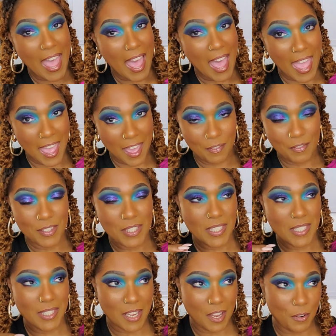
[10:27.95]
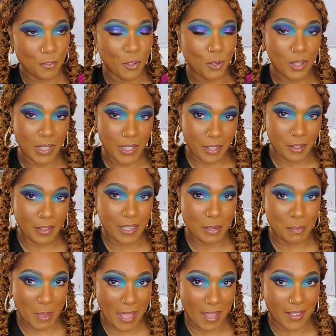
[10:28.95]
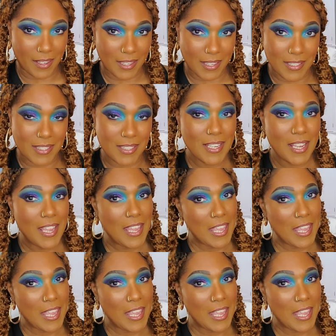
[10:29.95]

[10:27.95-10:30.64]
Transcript: I have several Clarity palettes